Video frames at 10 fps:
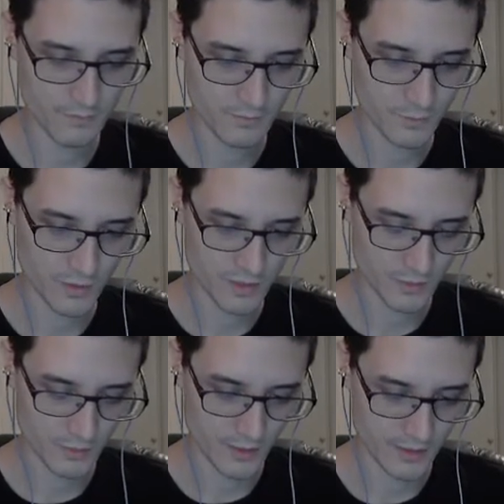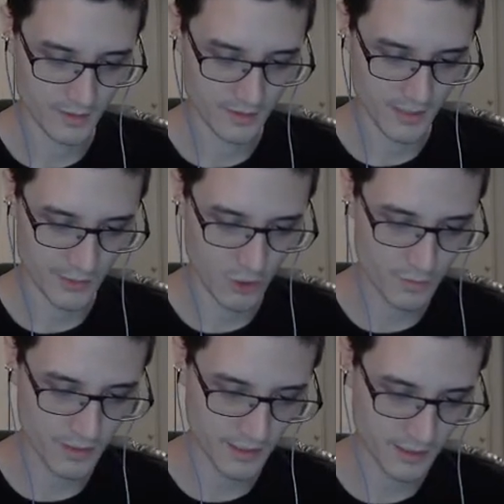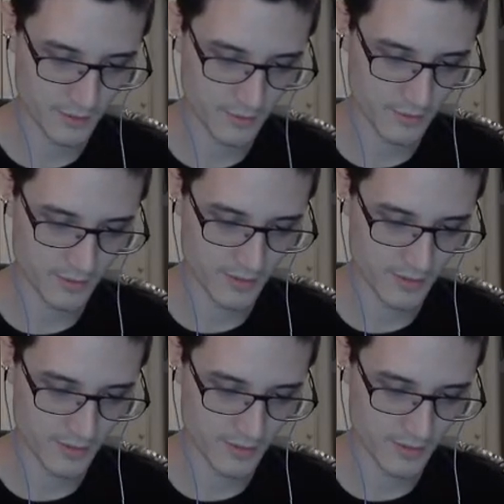reason I'm doing that is because I was hoping I can use